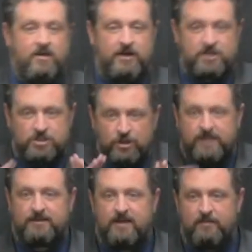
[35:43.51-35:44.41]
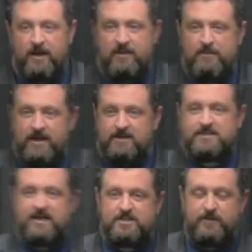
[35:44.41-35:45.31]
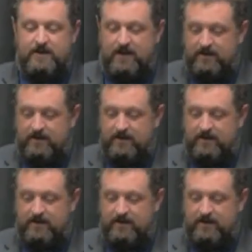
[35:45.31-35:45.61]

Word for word: They just look at them and they make an assessment.